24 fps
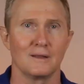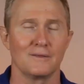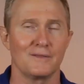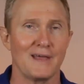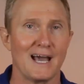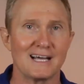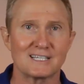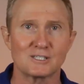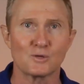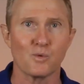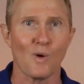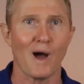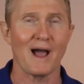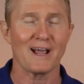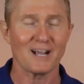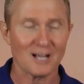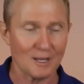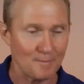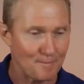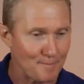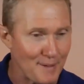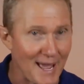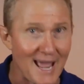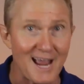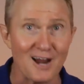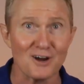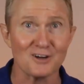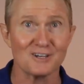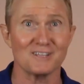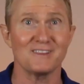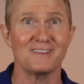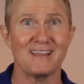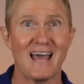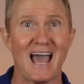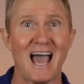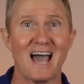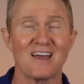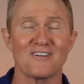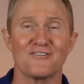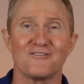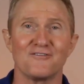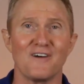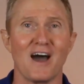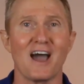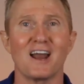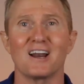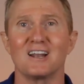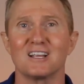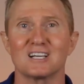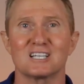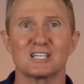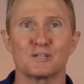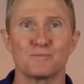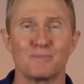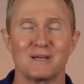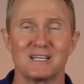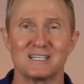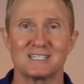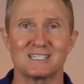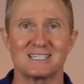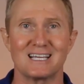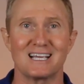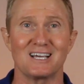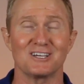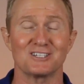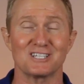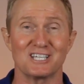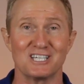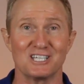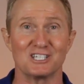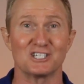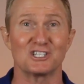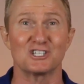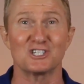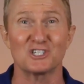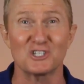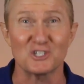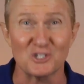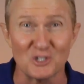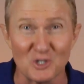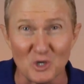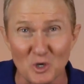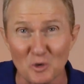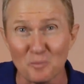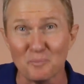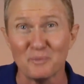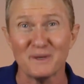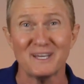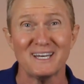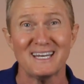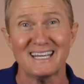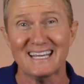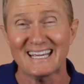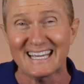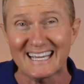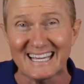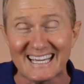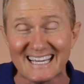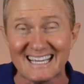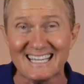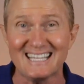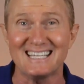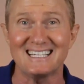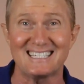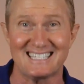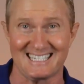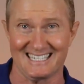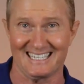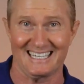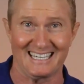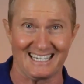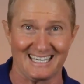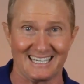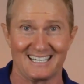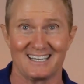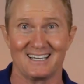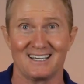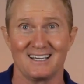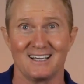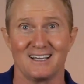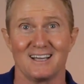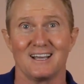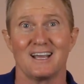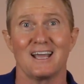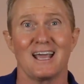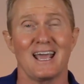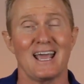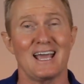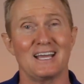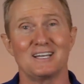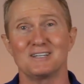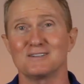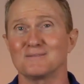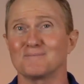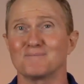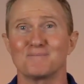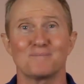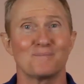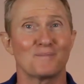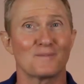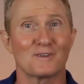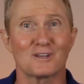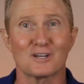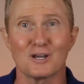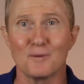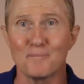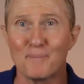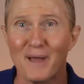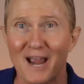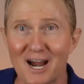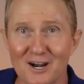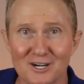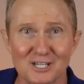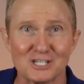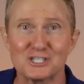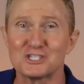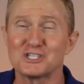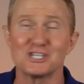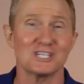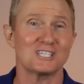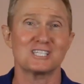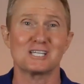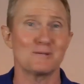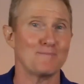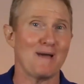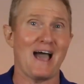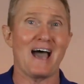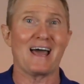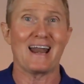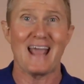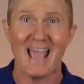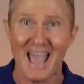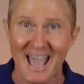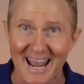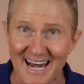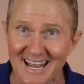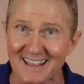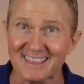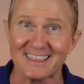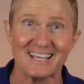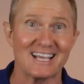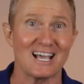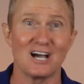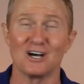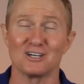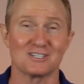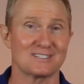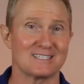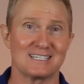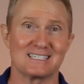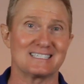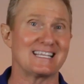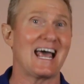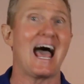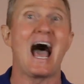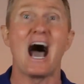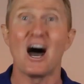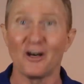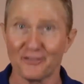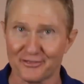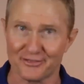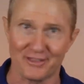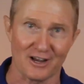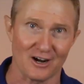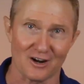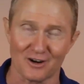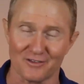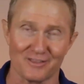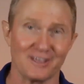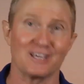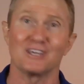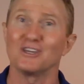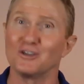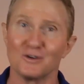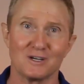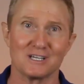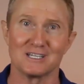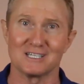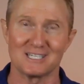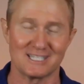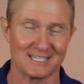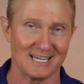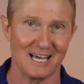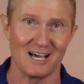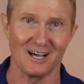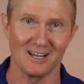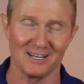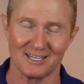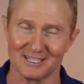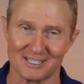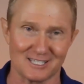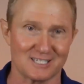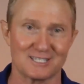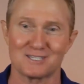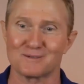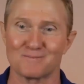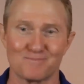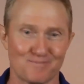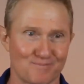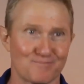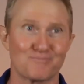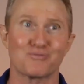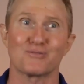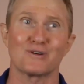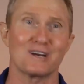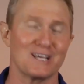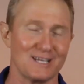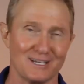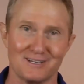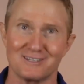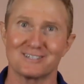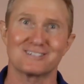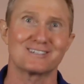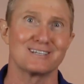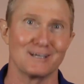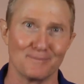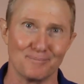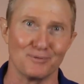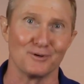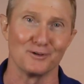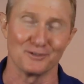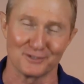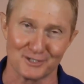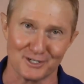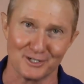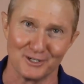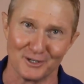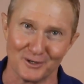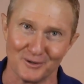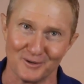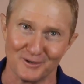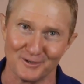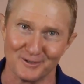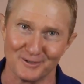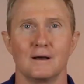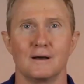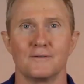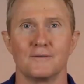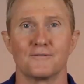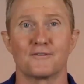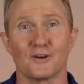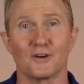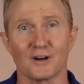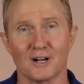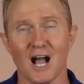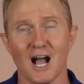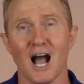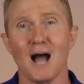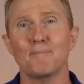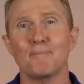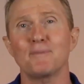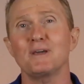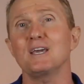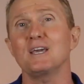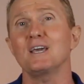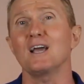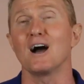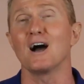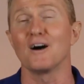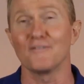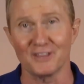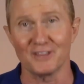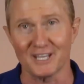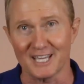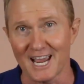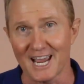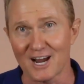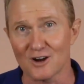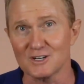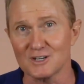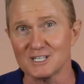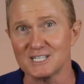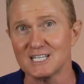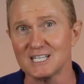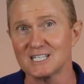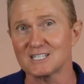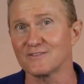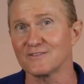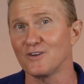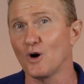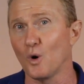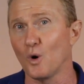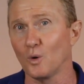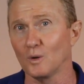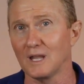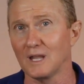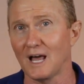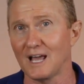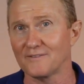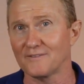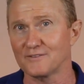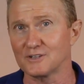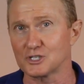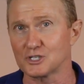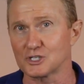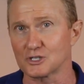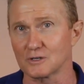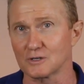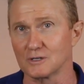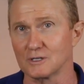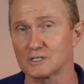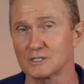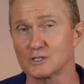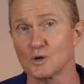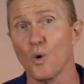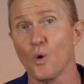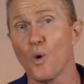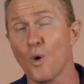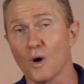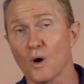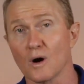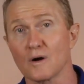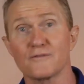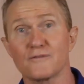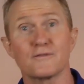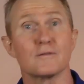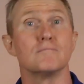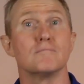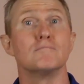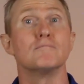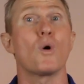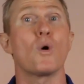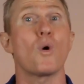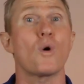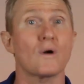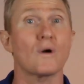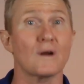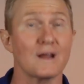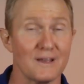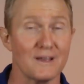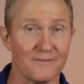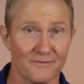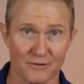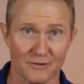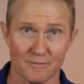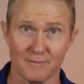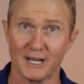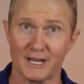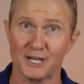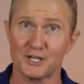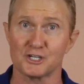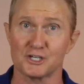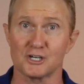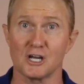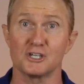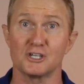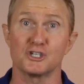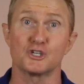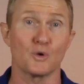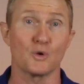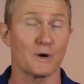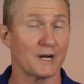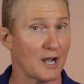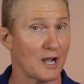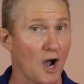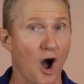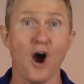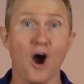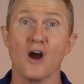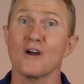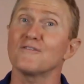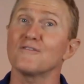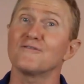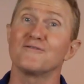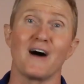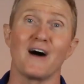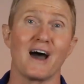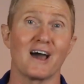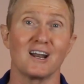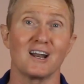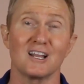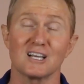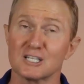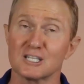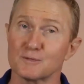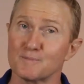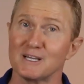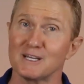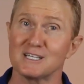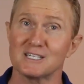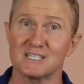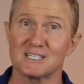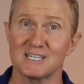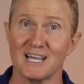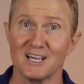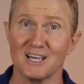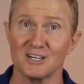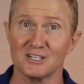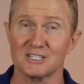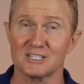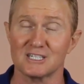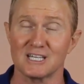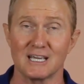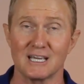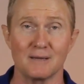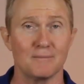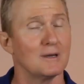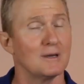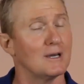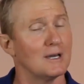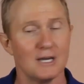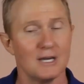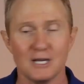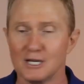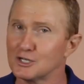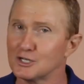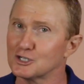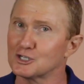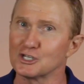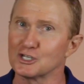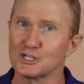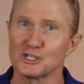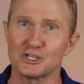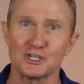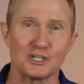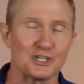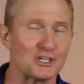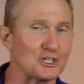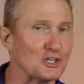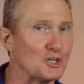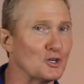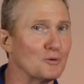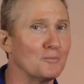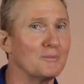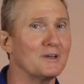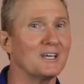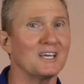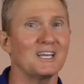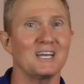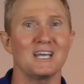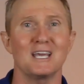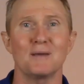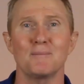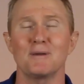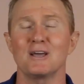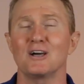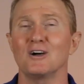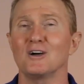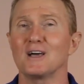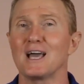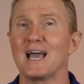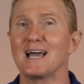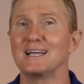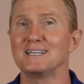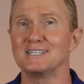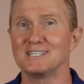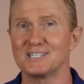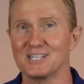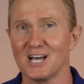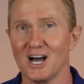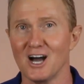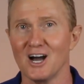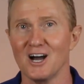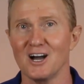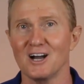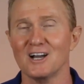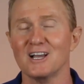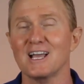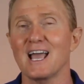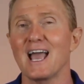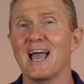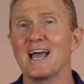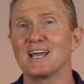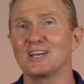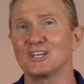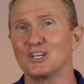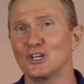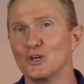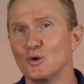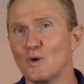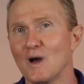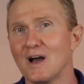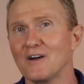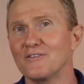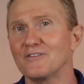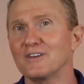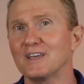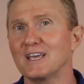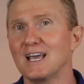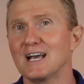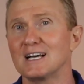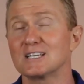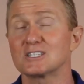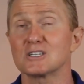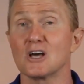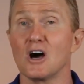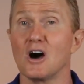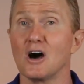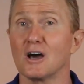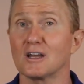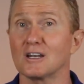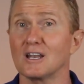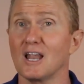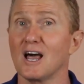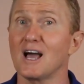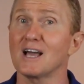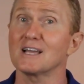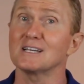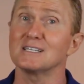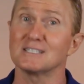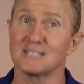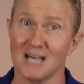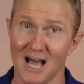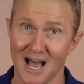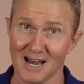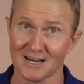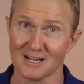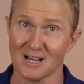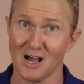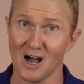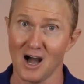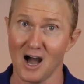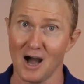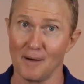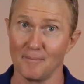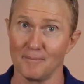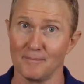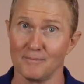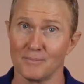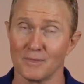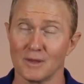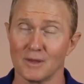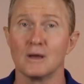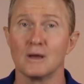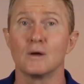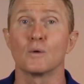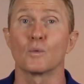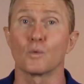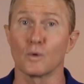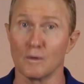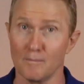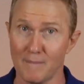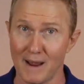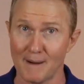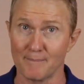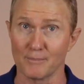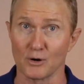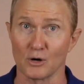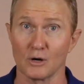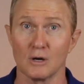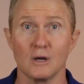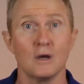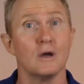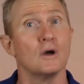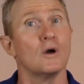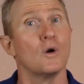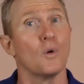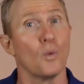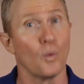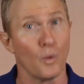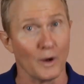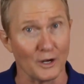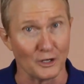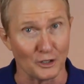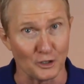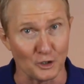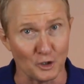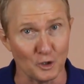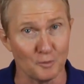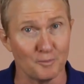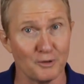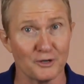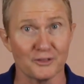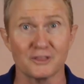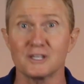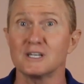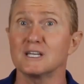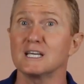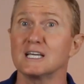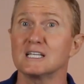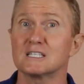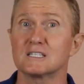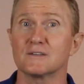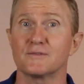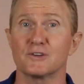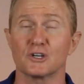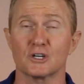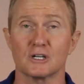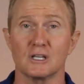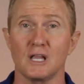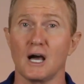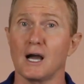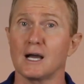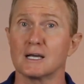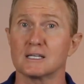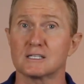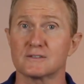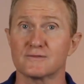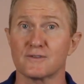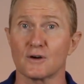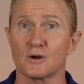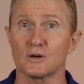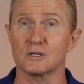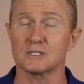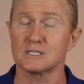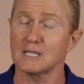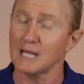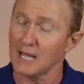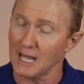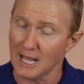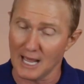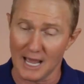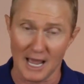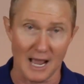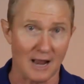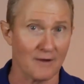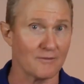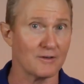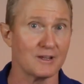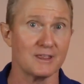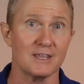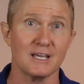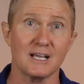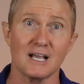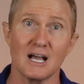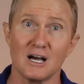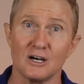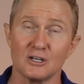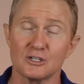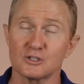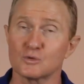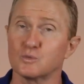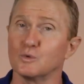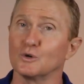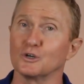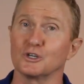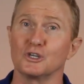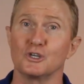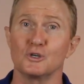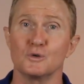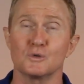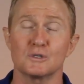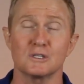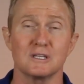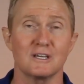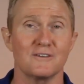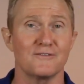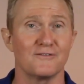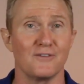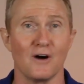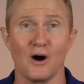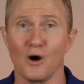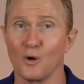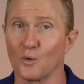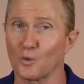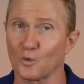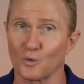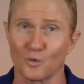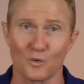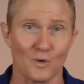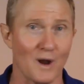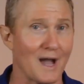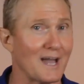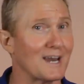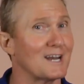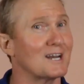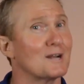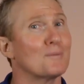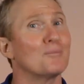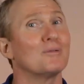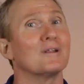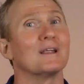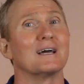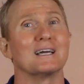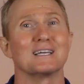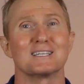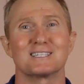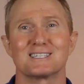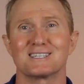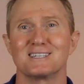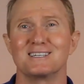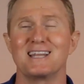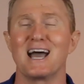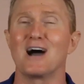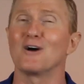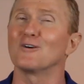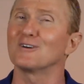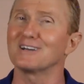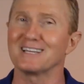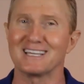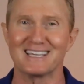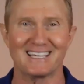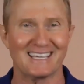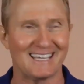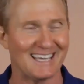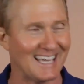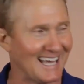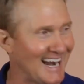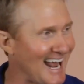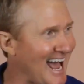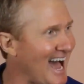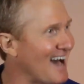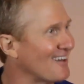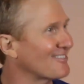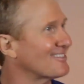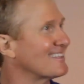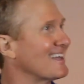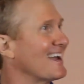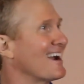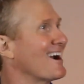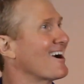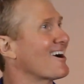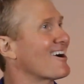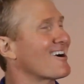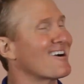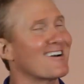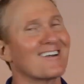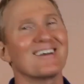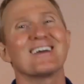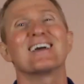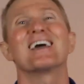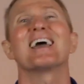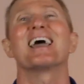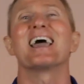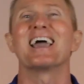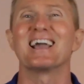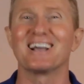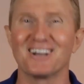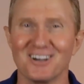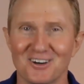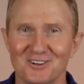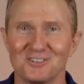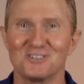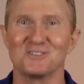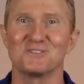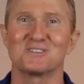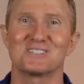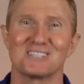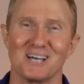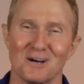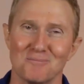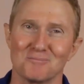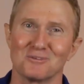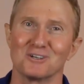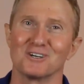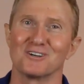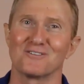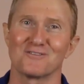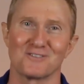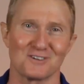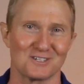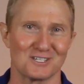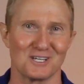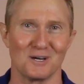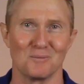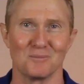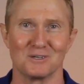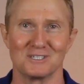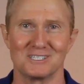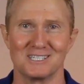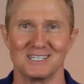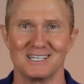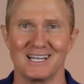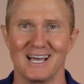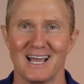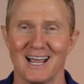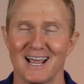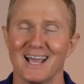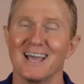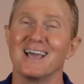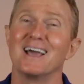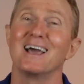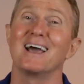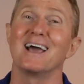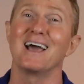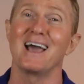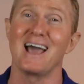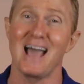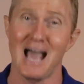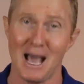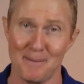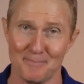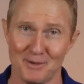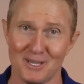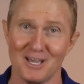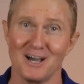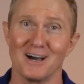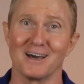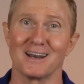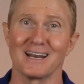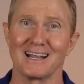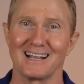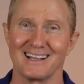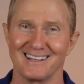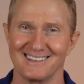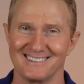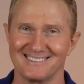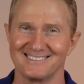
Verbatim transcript: That's why compared to that, final expense sales is stupid easy. And compared to just about anything else that's out there that you can sell, it's pretty simple too. For a copy of the guarantees of whole life insurance or for more information on joining our final expense sales team, just shoot me an email at doug at ufesonline.com. Remember, when you put the needs of your clients first, everything else will usually fall right into place. Now, get out there and go do something good for someone today. Happy hunting.